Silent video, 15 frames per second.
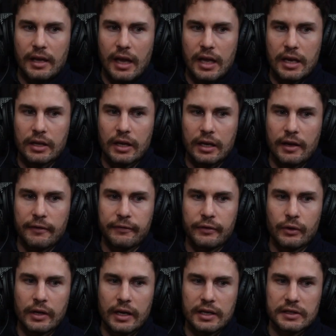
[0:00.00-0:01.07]
And like I
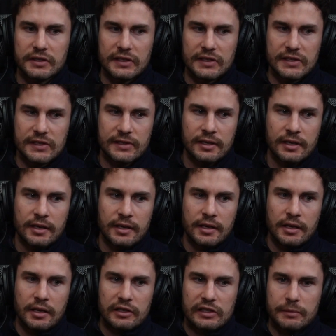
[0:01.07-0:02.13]
feel like it just
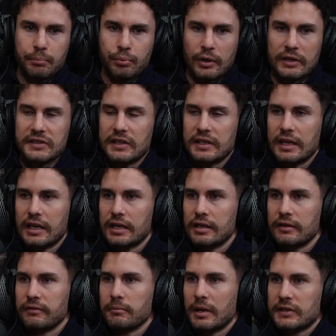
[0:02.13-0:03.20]
spreads a
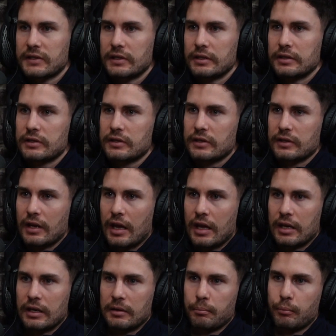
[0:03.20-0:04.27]
negative message
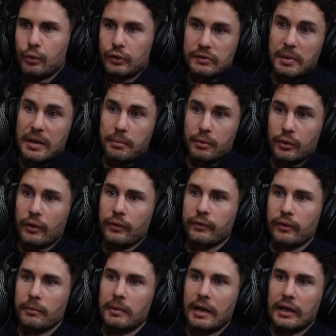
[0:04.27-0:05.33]
and puts people off
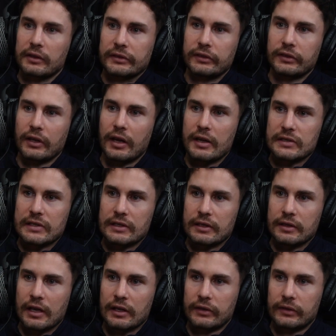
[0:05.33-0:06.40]
from exercising.
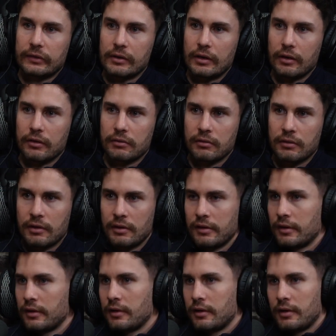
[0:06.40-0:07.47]
That's,
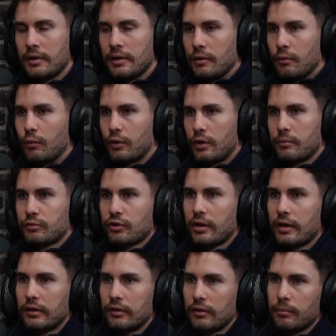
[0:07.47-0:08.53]
what I'm
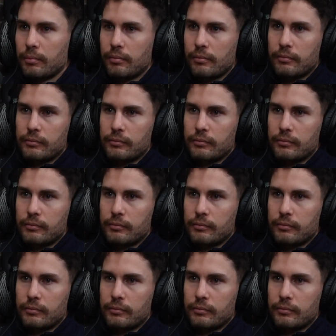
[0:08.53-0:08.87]
trying to,